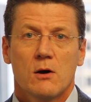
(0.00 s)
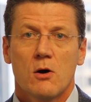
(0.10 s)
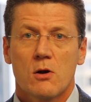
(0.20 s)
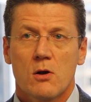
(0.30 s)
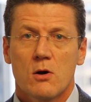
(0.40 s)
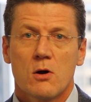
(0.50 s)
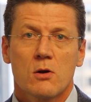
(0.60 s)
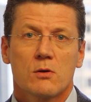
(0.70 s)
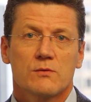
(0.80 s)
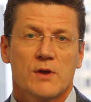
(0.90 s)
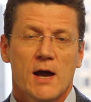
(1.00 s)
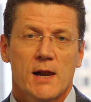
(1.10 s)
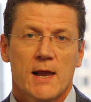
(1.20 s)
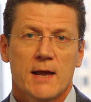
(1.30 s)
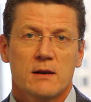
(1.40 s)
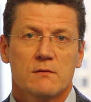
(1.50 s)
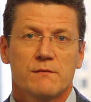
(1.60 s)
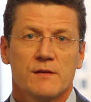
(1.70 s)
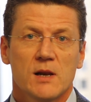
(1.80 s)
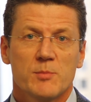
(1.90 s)
Hong Kong, Thailand,
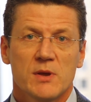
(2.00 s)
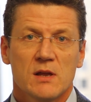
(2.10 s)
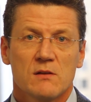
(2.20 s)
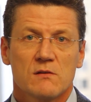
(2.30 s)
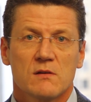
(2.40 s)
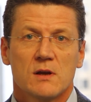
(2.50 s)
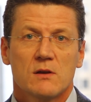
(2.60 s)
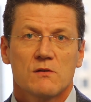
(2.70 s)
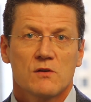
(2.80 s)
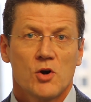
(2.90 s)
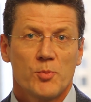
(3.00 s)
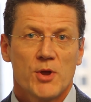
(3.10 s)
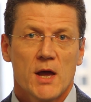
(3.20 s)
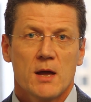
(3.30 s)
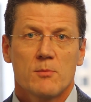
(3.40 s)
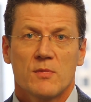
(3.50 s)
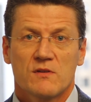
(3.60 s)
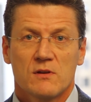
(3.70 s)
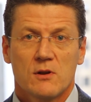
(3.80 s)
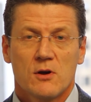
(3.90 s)
Philippines, Serbia,
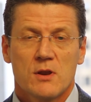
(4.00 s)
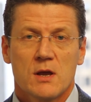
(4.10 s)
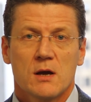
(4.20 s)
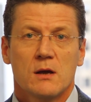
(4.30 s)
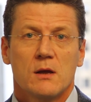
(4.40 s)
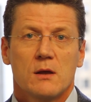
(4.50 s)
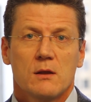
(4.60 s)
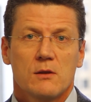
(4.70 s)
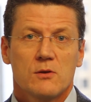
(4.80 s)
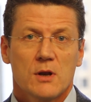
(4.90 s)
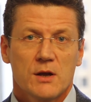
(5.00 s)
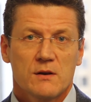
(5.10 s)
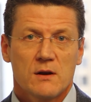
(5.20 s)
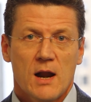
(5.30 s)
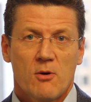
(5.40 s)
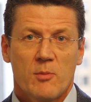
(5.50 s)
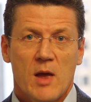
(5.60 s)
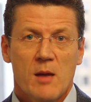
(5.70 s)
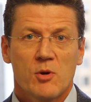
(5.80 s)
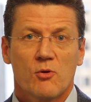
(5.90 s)
Macedonia, United Arab
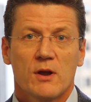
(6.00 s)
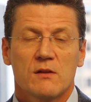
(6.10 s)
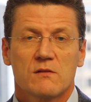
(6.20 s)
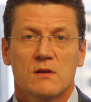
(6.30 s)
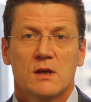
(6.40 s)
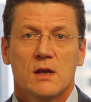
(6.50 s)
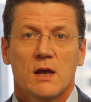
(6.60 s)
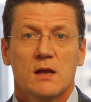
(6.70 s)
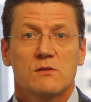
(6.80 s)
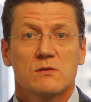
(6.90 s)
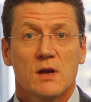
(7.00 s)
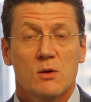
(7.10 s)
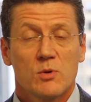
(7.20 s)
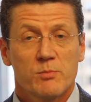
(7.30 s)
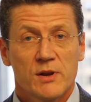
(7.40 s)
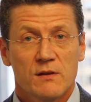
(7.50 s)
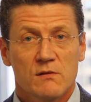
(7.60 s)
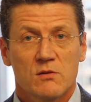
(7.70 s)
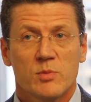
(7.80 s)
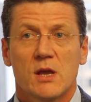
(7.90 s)
Emirates, and today we're
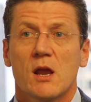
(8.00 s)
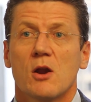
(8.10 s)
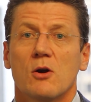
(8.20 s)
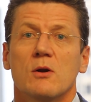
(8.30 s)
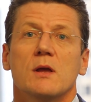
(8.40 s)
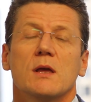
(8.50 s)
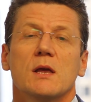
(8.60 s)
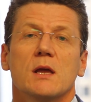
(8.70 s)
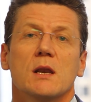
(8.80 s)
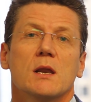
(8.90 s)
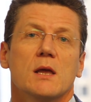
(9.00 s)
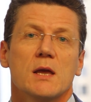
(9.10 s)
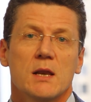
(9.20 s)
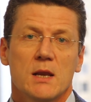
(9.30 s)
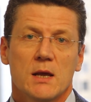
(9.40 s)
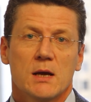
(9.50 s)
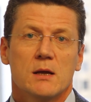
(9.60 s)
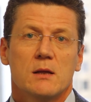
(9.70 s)
pleased to be here in India.